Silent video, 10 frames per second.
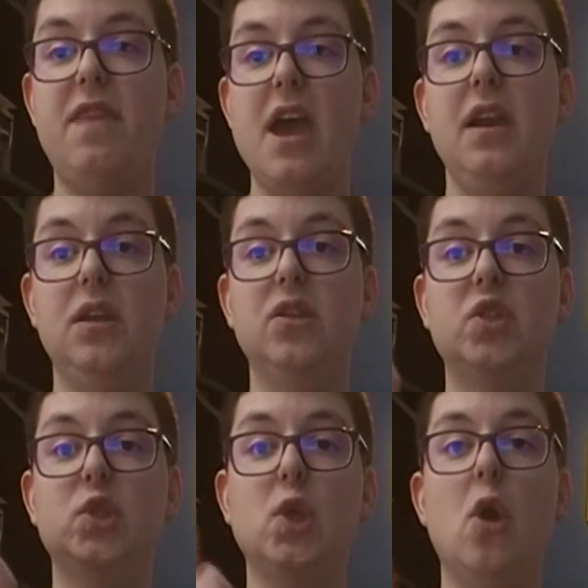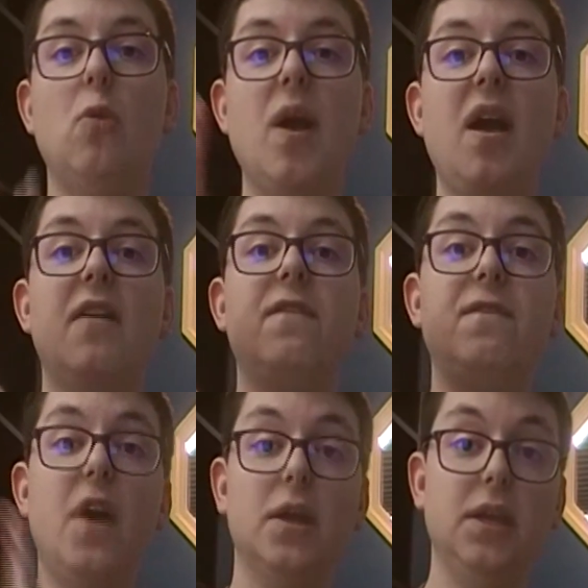That is so
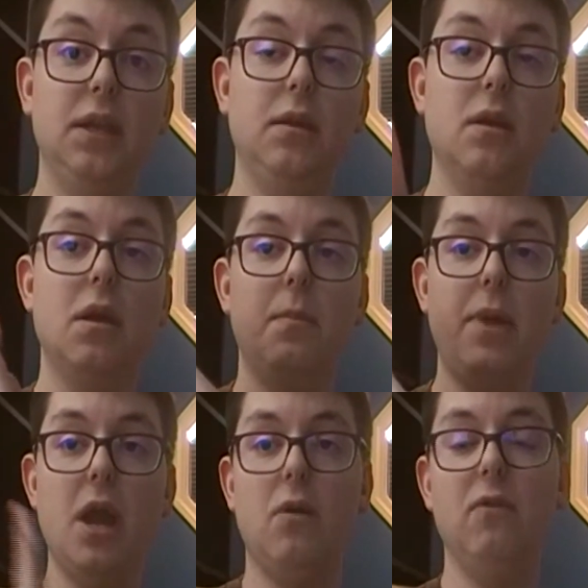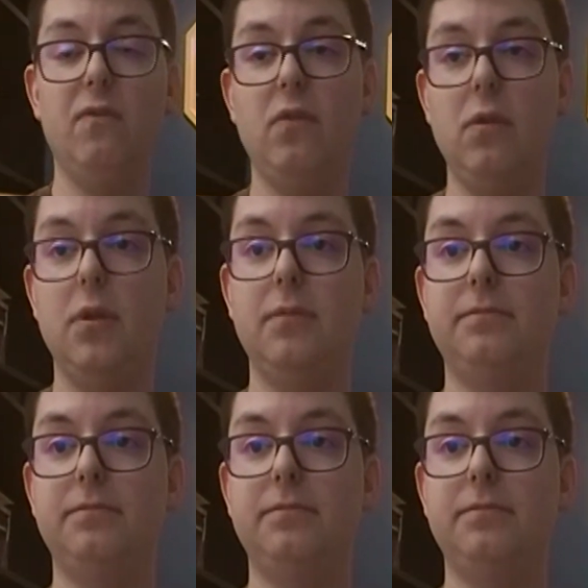fucking powerful.